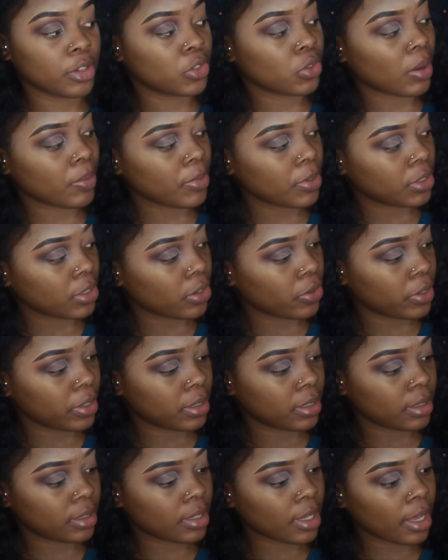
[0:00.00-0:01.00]
so I'm just going
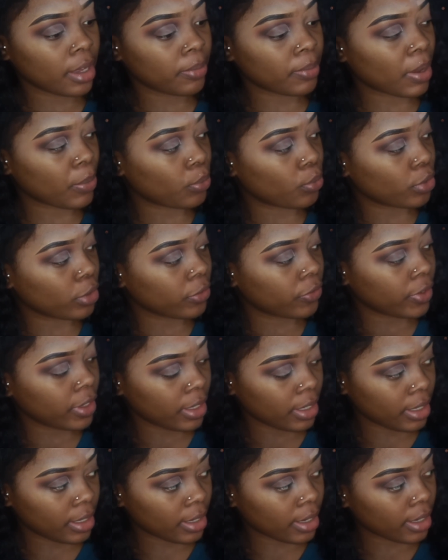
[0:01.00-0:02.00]
to take my
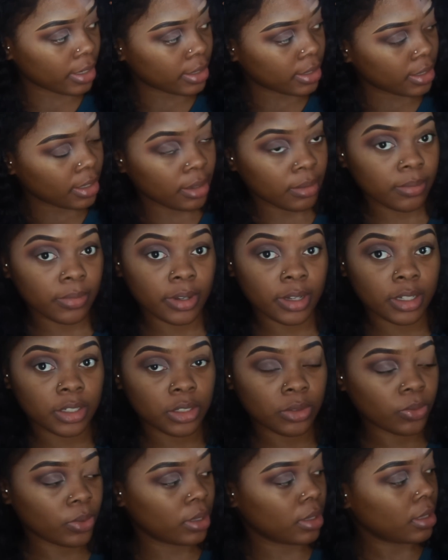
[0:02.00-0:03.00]
Morphe E18
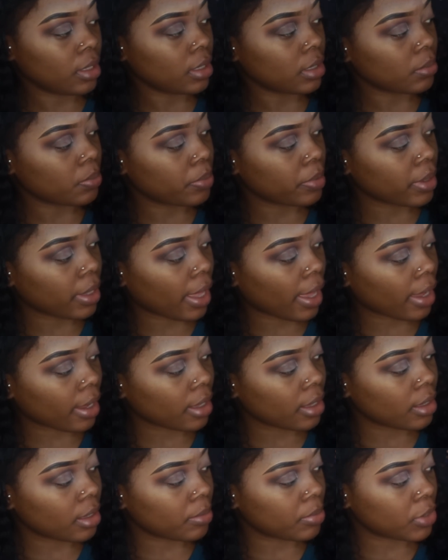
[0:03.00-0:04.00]
brush with this
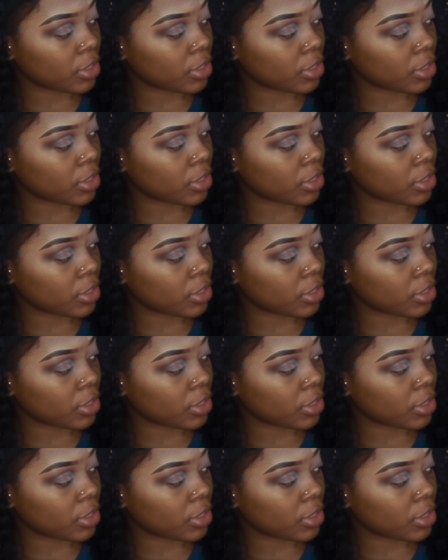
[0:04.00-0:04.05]
black